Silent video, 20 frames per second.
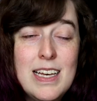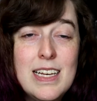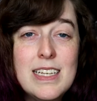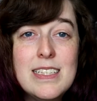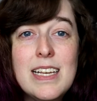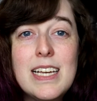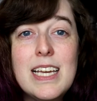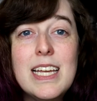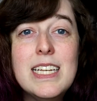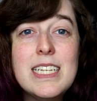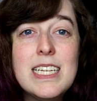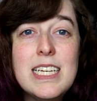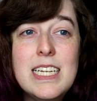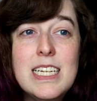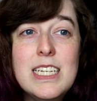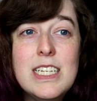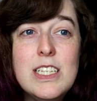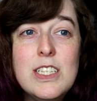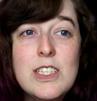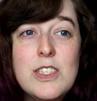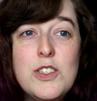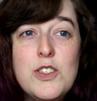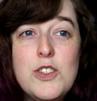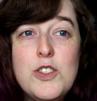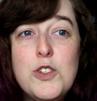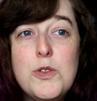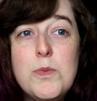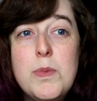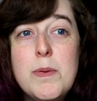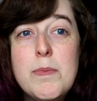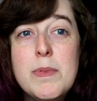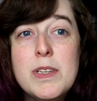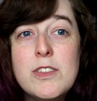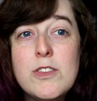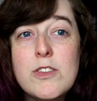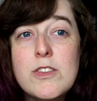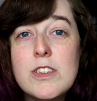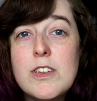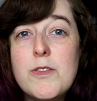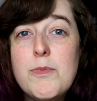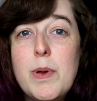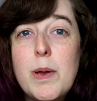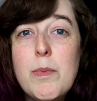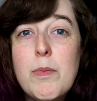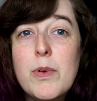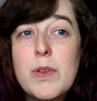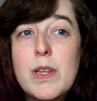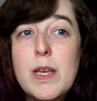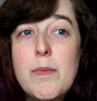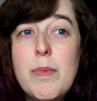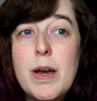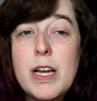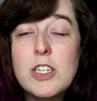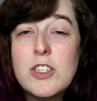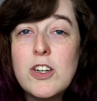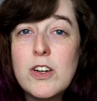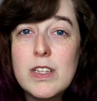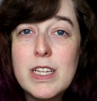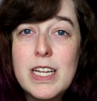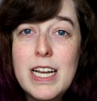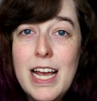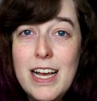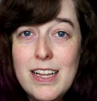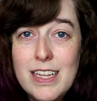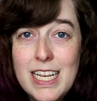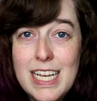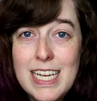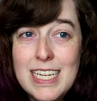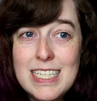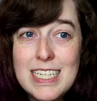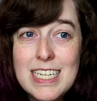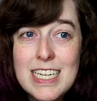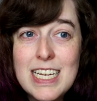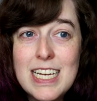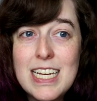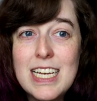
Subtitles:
Second is To Be Mistress of Pemberley by Charlotte Elliott.